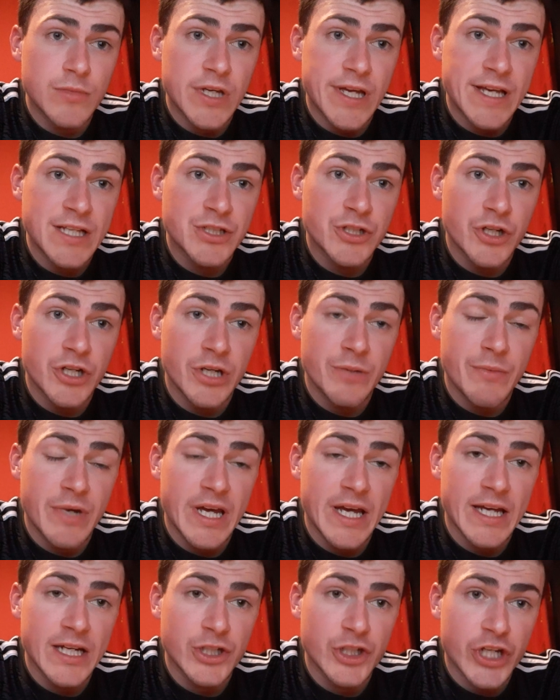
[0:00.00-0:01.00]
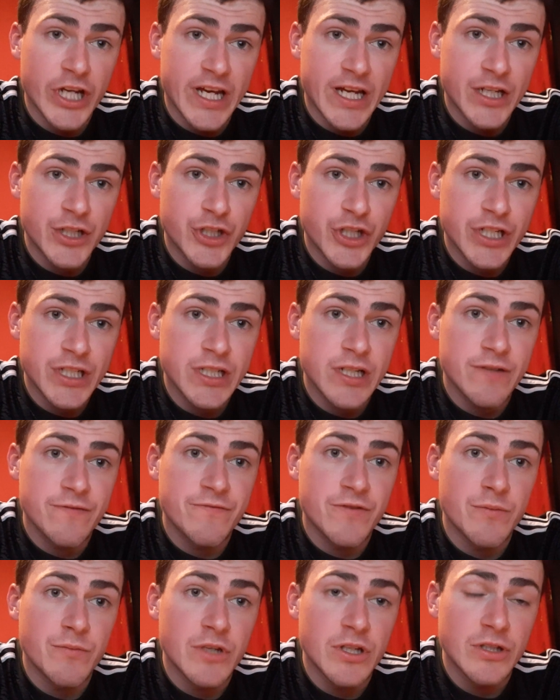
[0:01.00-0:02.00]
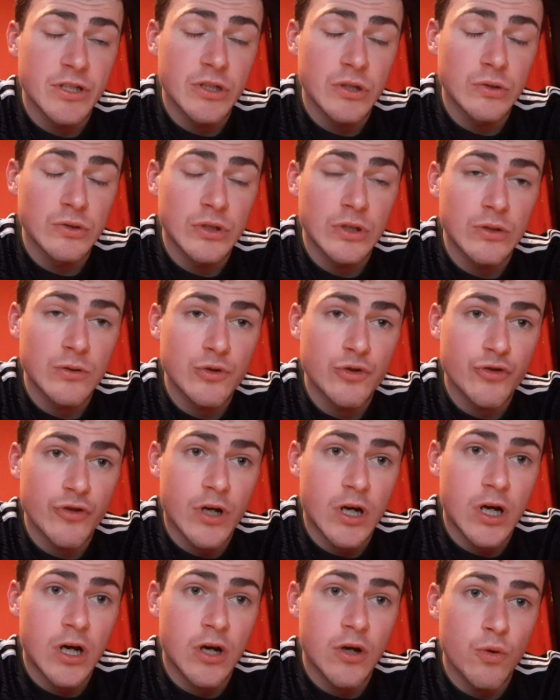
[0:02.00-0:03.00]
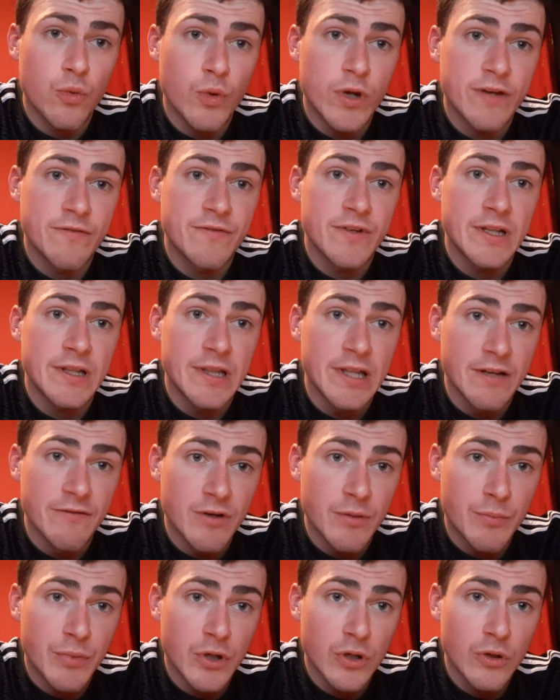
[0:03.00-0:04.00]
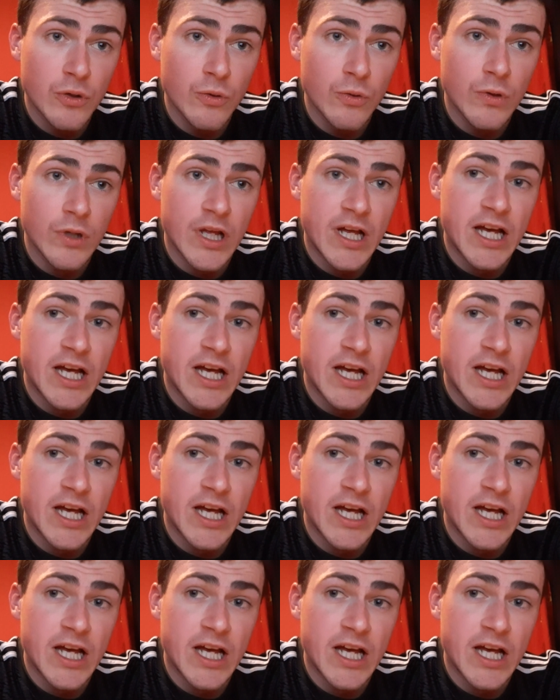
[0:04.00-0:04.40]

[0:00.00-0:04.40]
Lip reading: is going to make changes from the 0-0 draw with Liverpool.